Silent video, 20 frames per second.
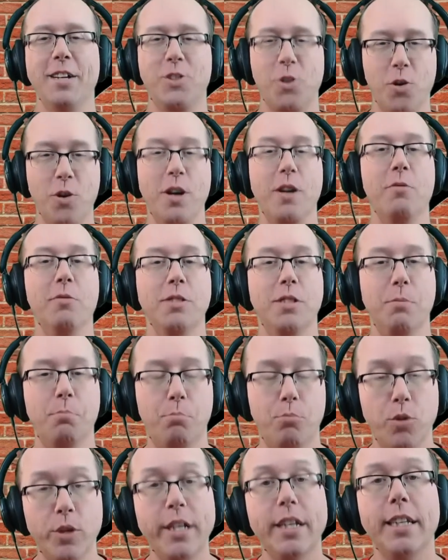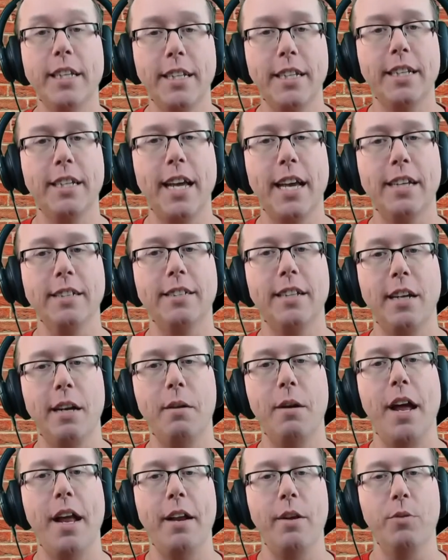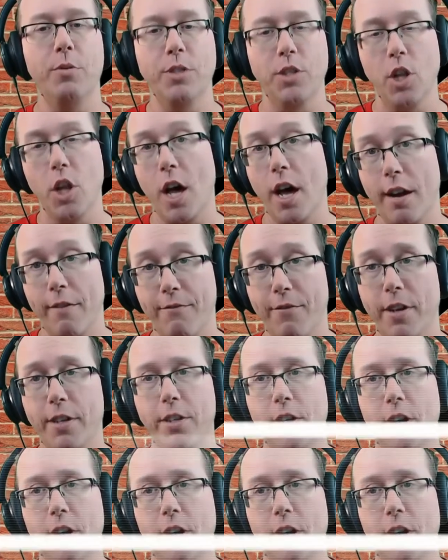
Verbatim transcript: Tori was a brilliant guest, and, and it was a lot of fun.